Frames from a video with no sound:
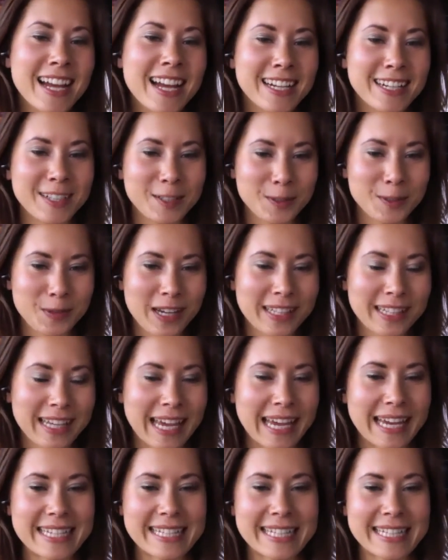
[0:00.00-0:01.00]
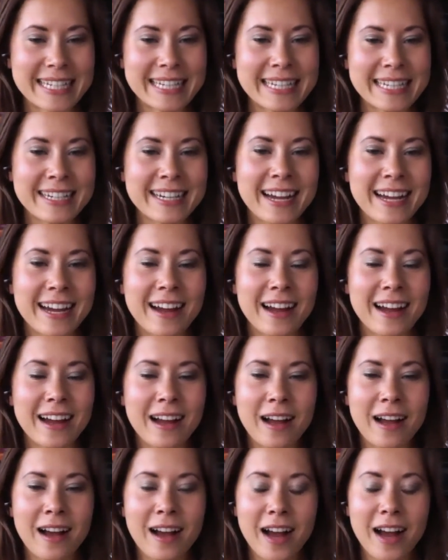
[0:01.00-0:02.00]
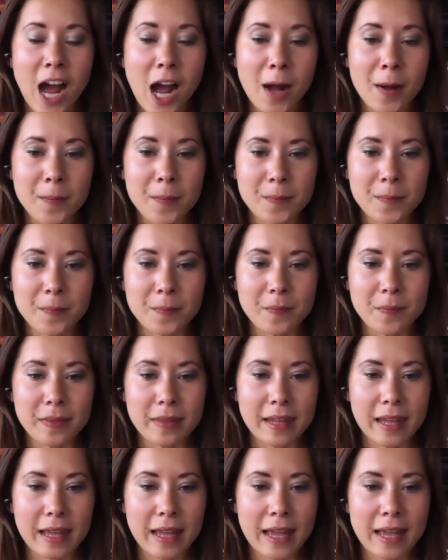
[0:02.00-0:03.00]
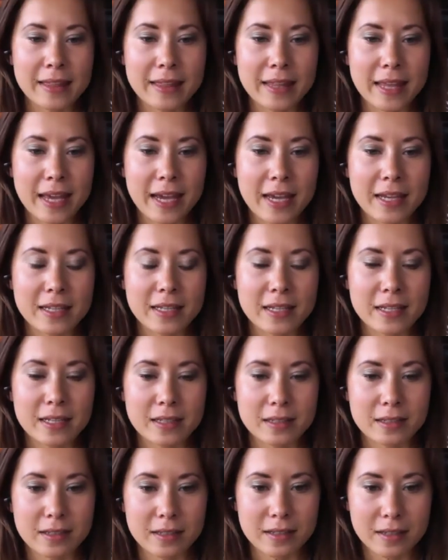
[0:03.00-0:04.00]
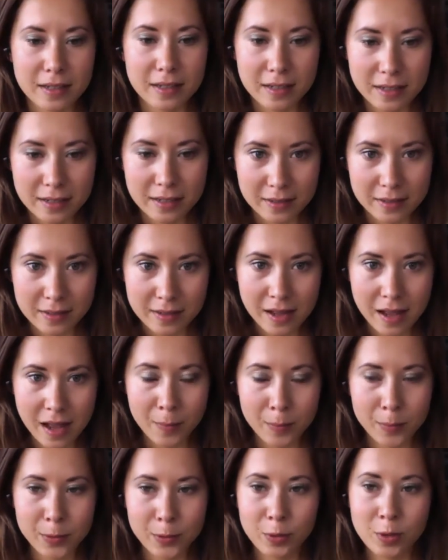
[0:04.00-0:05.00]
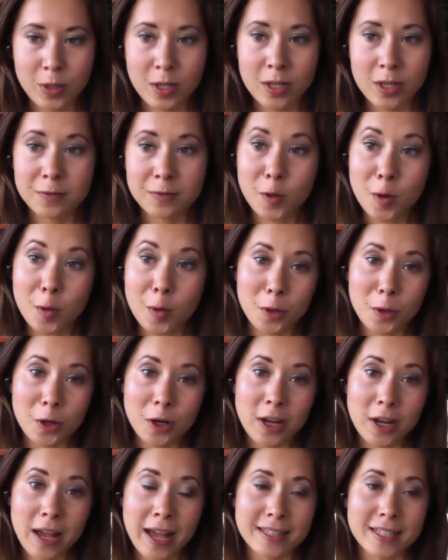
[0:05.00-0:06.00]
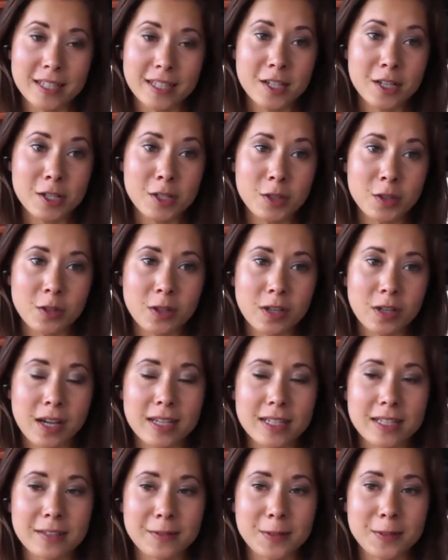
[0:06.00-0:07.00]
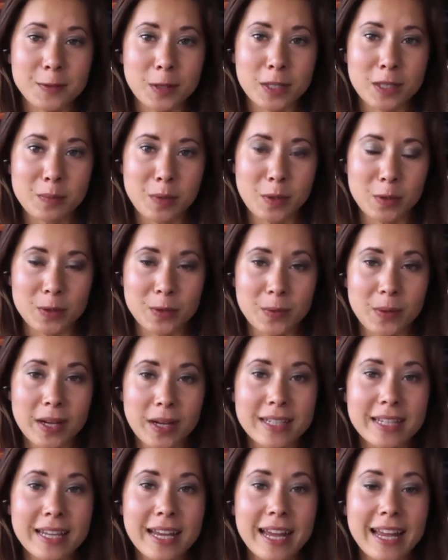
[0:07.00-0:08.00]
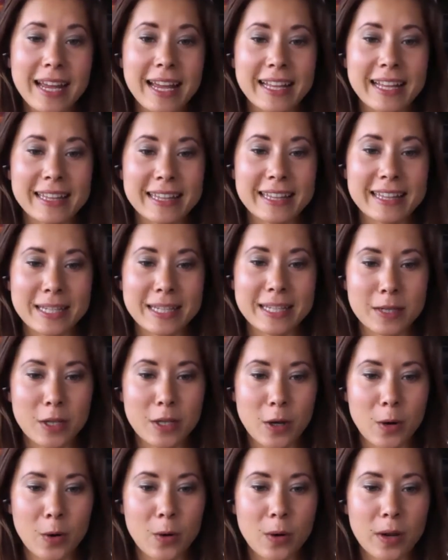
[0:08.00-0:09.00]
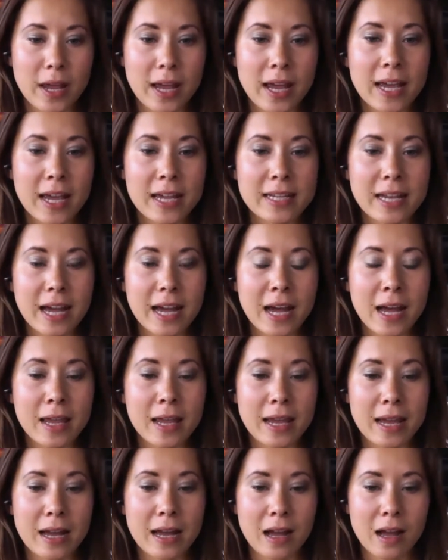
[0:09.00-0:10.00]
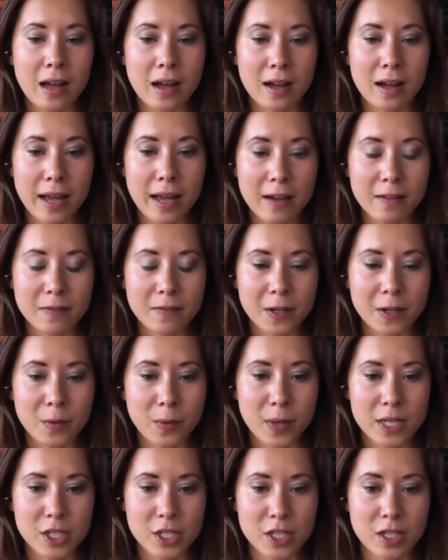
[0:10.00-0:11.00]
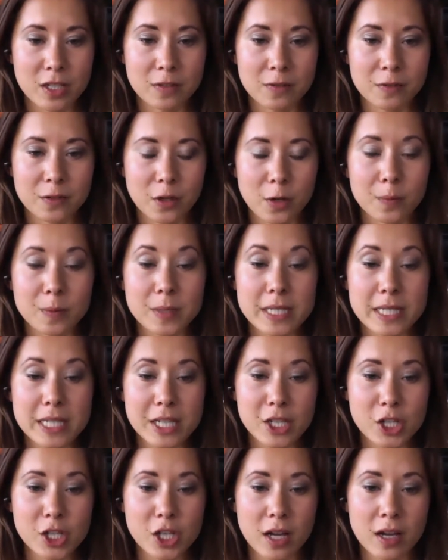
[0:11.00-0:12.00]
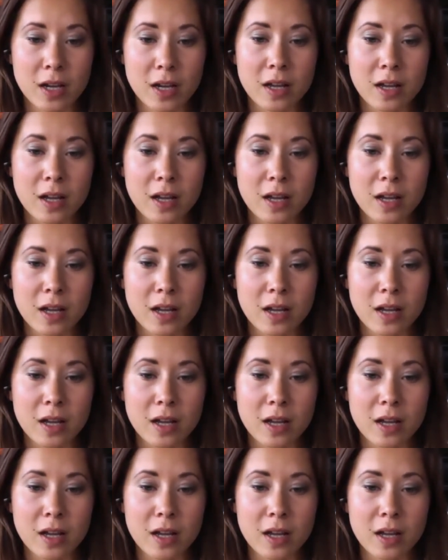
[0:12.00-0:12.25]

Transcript: Good one, Casey. And then I'm looking for more answers. So you guys, if you want to post one, let me know. And I have a question from Tisha.